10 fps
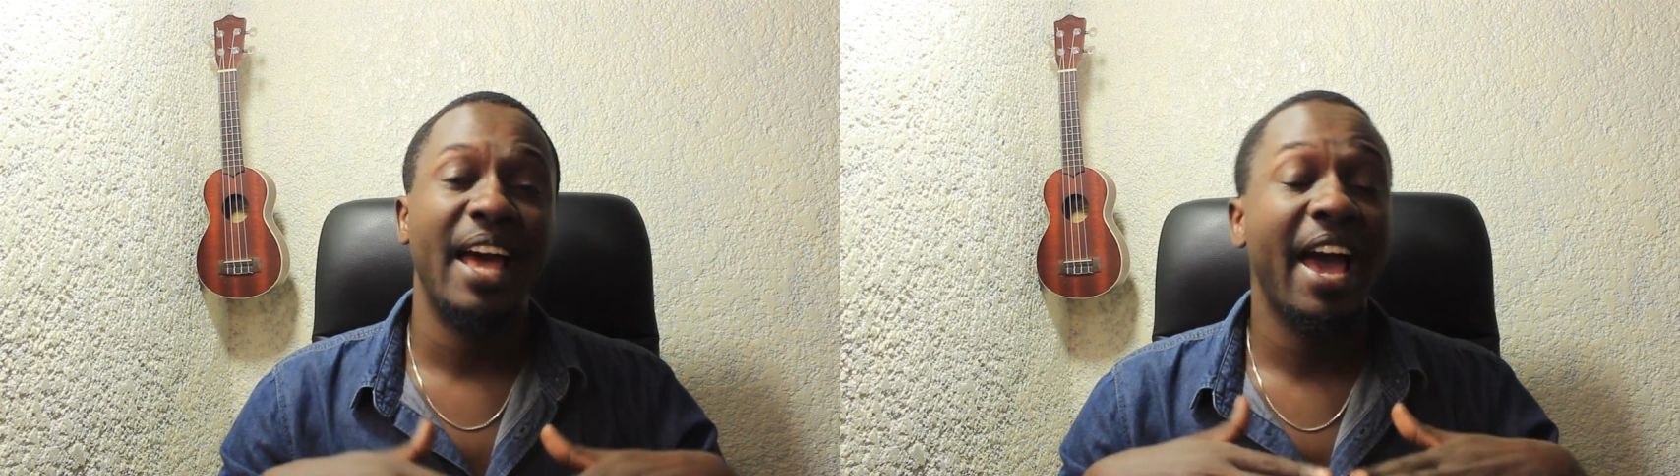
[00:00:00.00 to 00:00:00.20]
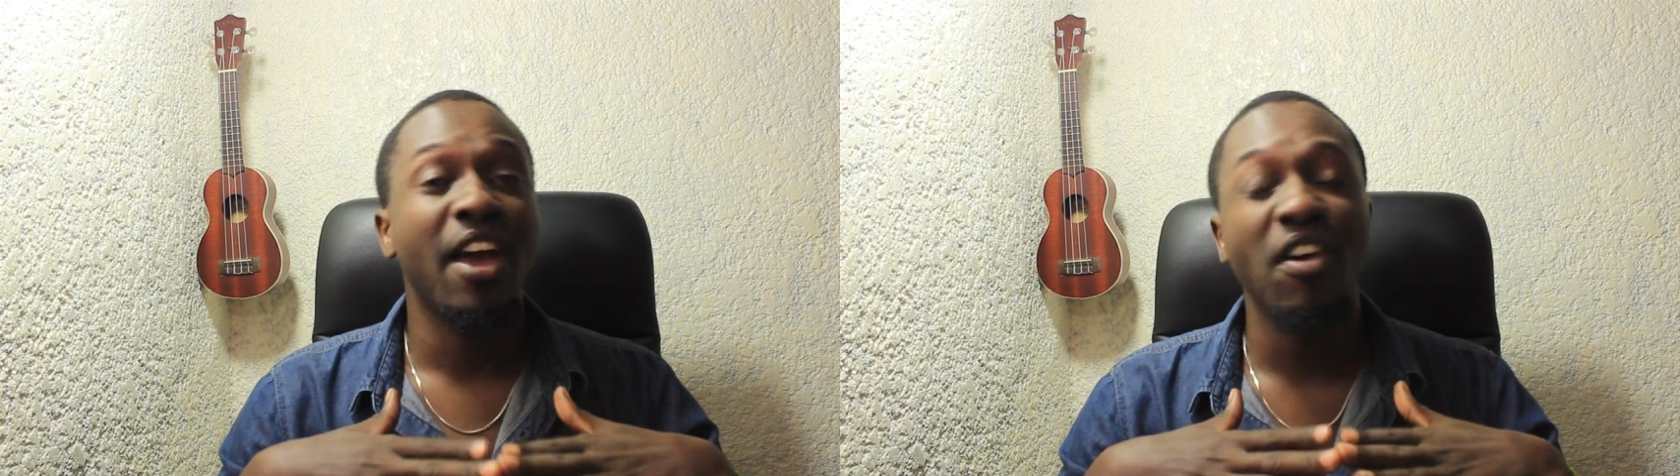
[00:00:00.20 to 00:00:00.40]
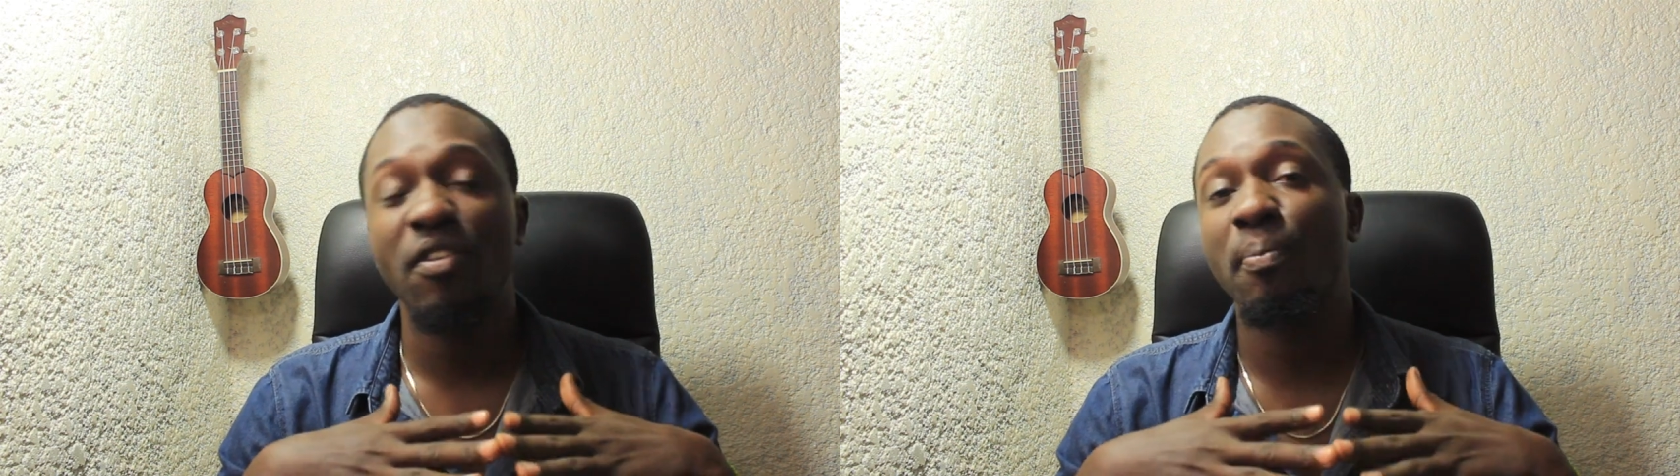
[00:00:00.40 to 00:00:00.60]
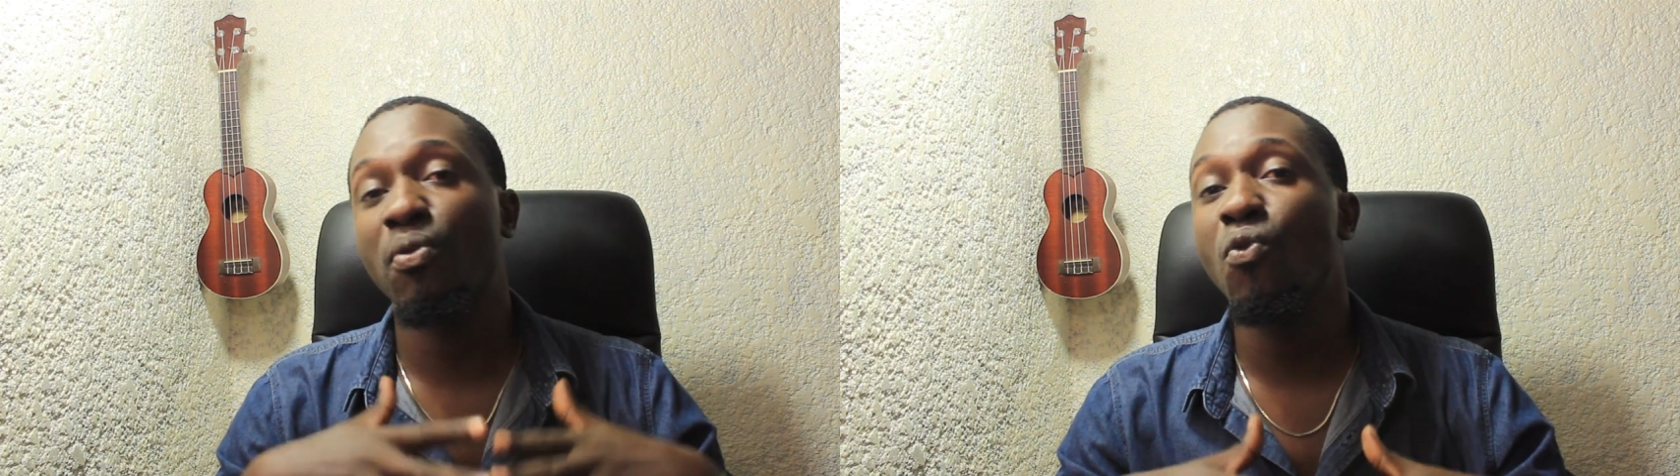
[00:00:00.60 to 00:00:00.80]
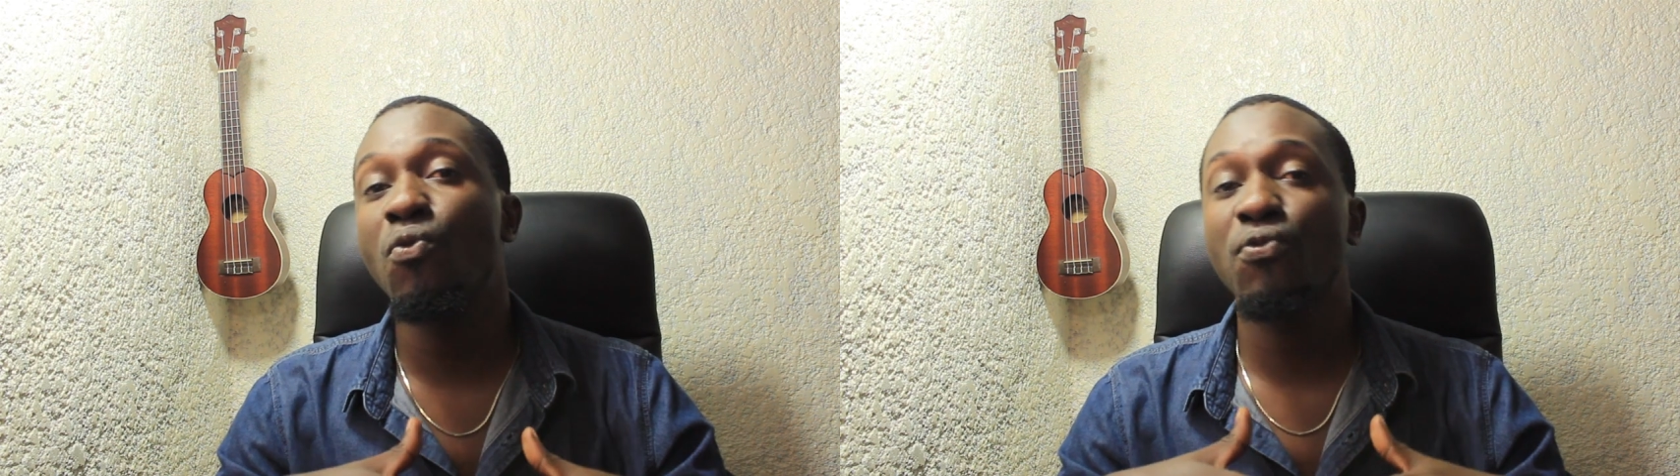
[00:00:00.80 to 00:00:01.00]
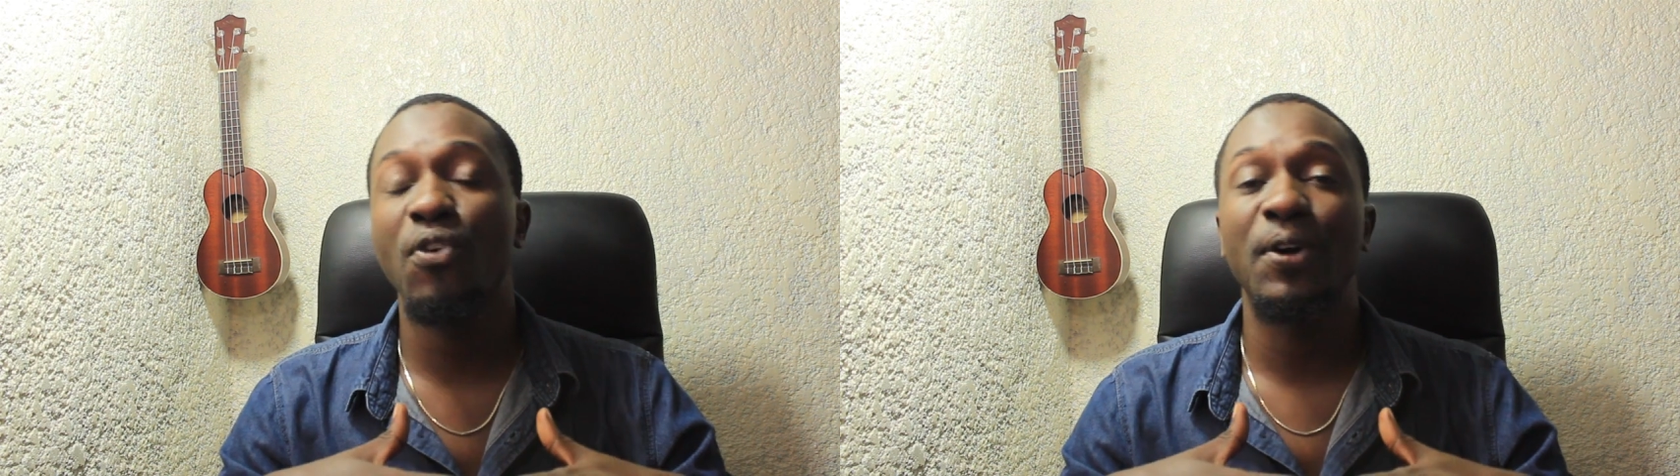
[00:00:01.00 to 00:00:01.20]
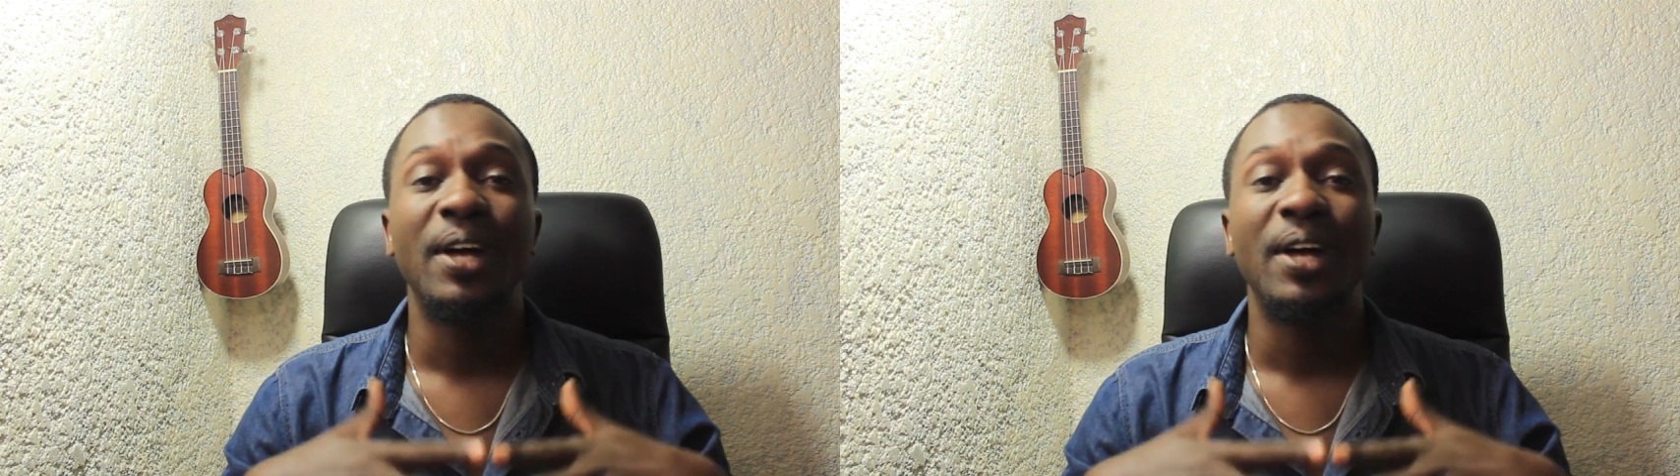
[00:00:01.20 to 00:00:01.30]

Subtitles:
I have a proof,